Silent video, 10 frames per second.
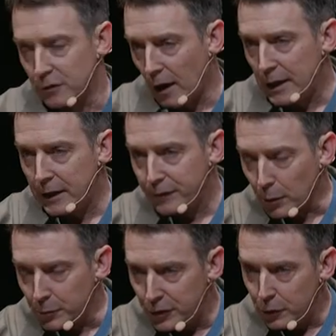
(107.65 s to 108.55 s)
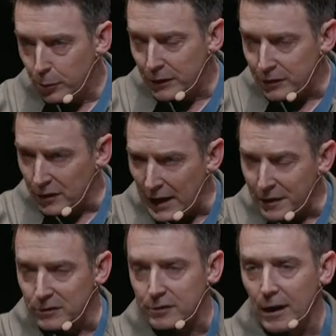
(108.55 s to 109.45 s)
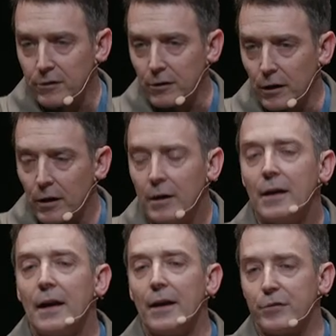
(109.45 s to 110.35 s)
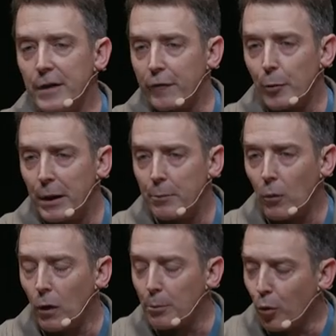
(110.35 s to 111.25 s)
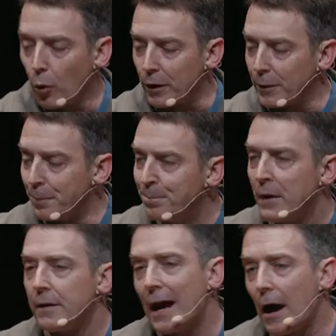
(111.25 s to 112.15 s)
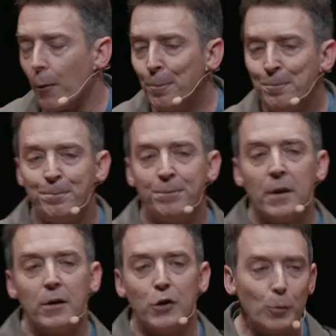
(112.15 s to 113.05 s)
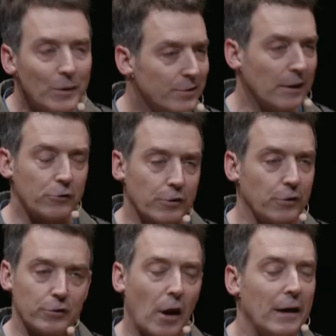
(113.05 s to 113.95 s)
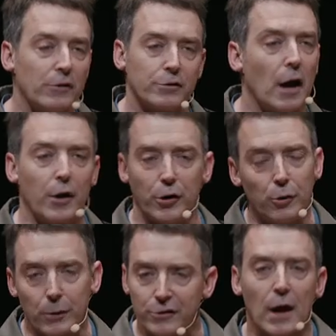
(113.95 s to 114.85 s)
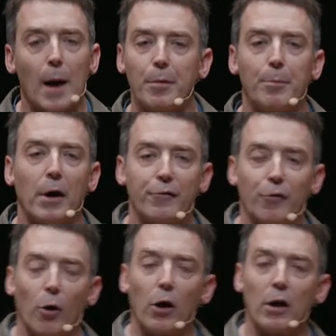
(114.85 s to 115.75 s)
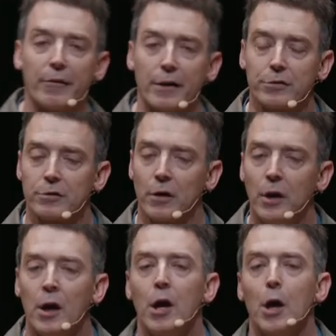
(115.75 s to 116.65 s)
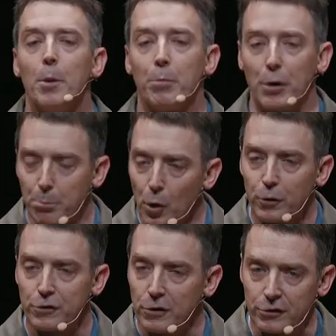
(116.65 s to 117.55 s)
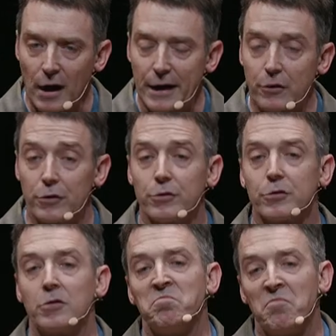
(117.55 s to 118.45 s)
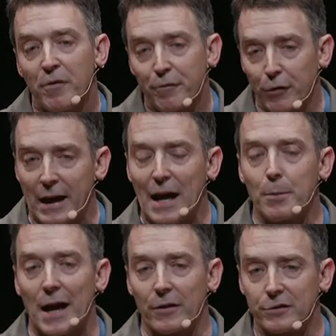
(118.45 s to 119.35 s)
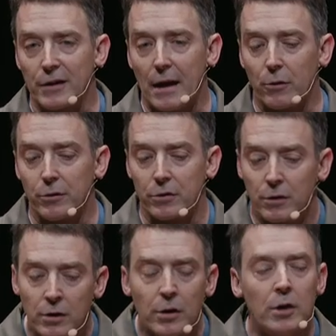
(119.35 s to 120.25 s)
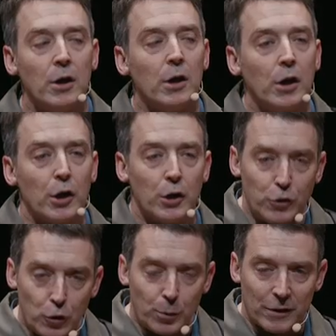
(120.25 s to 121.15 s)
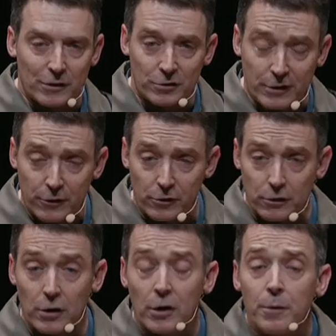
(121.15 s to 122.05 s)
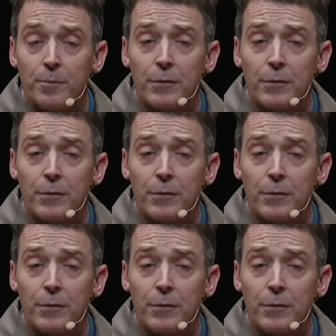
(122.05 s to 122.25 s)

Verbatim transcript: designing from humans at the center has never been more important. Now, human centered design is not new, it's top of mind for all of us. But most designers forget about sound. Human centered,